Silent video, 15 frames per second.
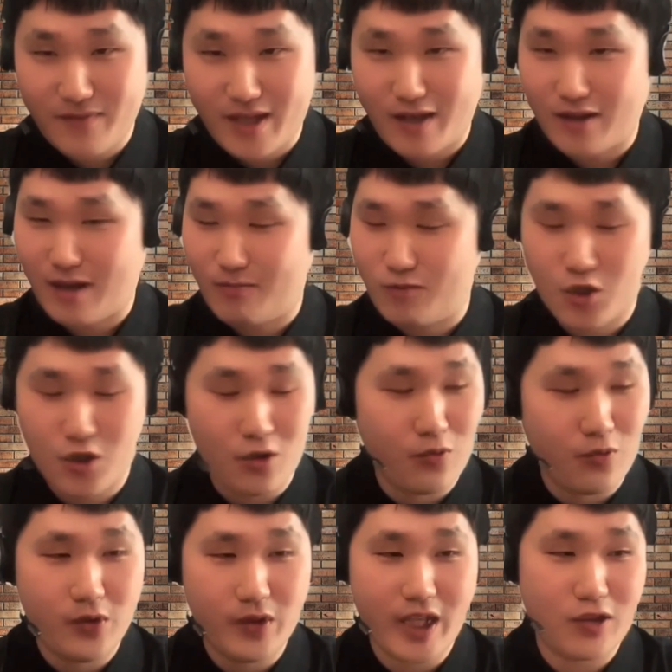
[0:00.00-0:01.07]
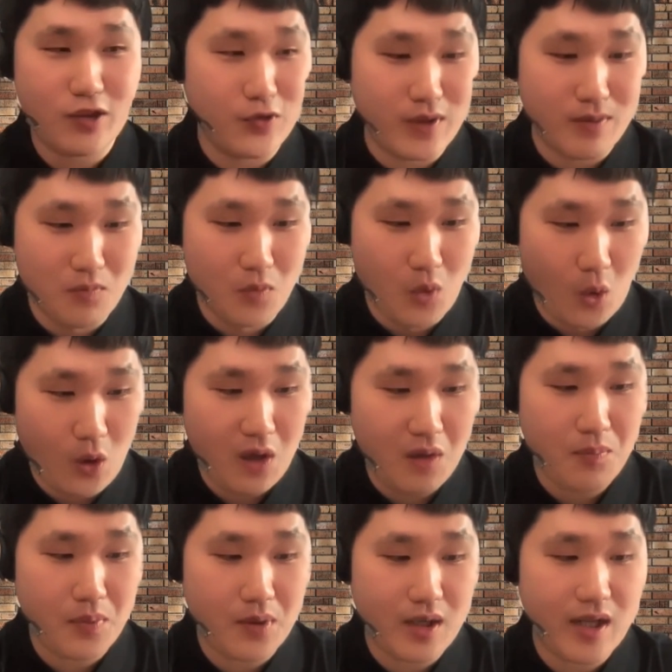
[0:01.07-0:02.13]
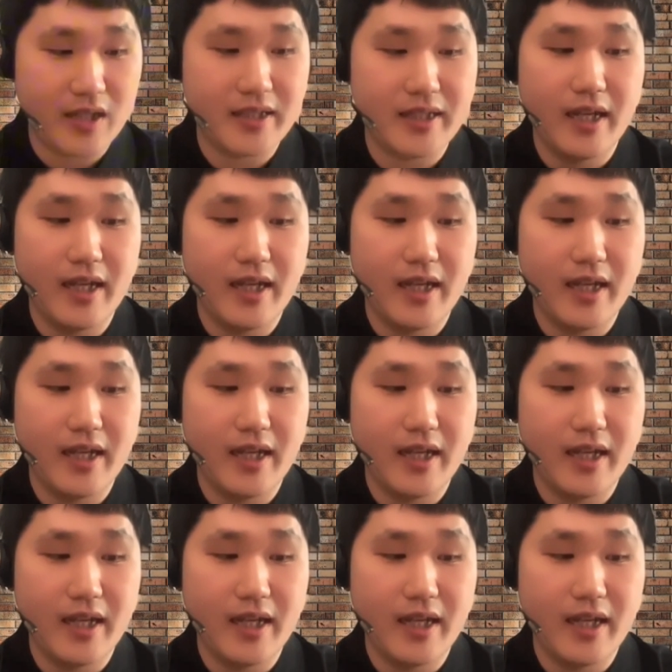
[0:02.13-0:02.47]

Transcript: and I'm sure we'll get to it more. But